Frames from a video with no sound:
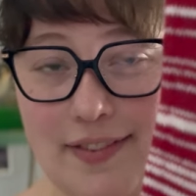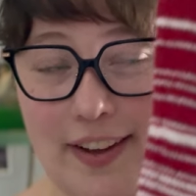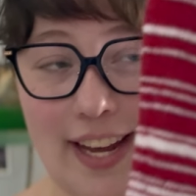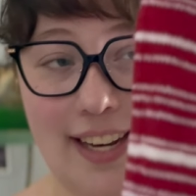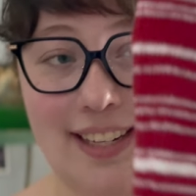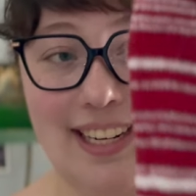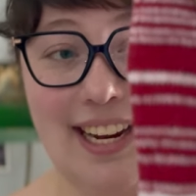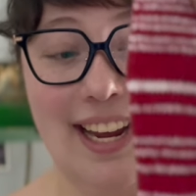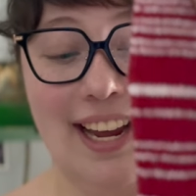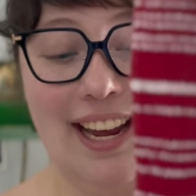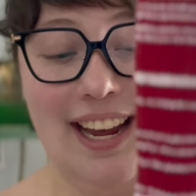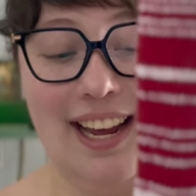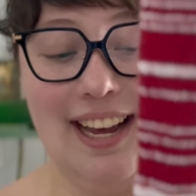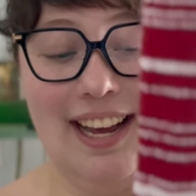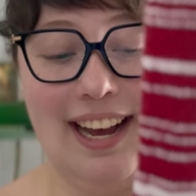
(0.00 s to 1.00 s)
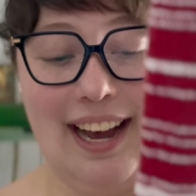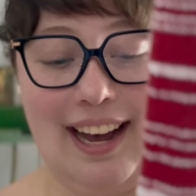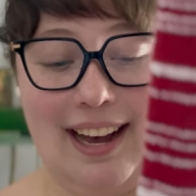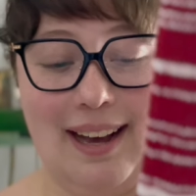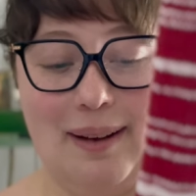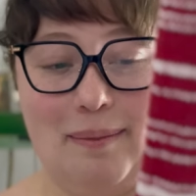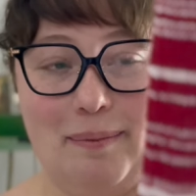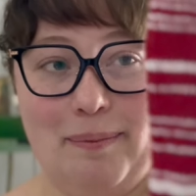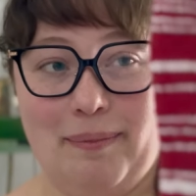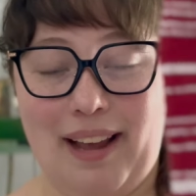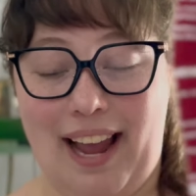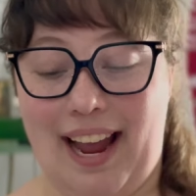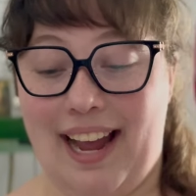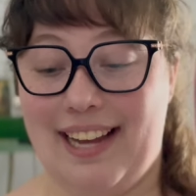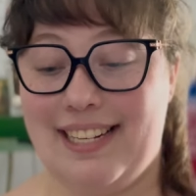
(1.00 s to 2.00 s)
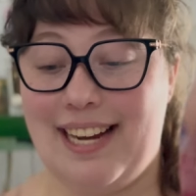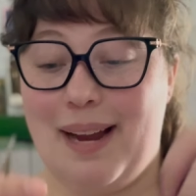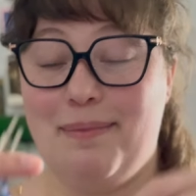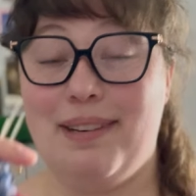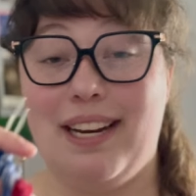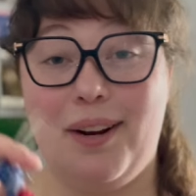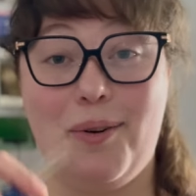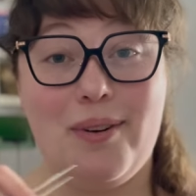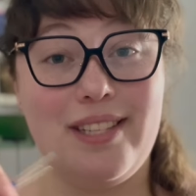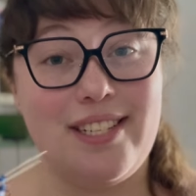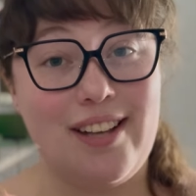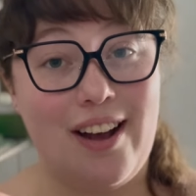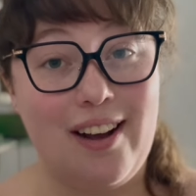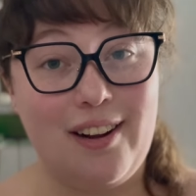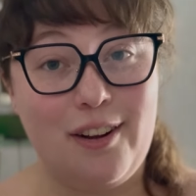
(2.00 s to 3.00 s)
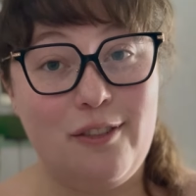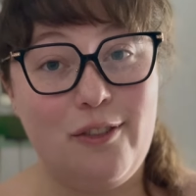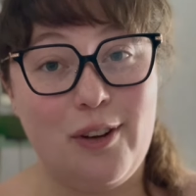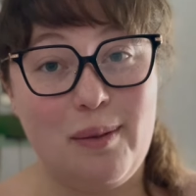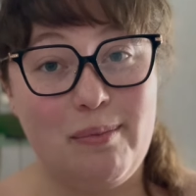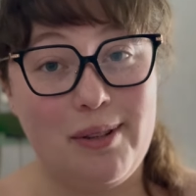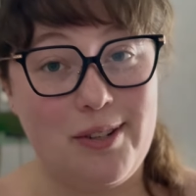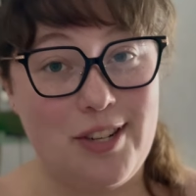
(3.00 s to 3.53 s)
fan. And I'm knitting one sock for the Blue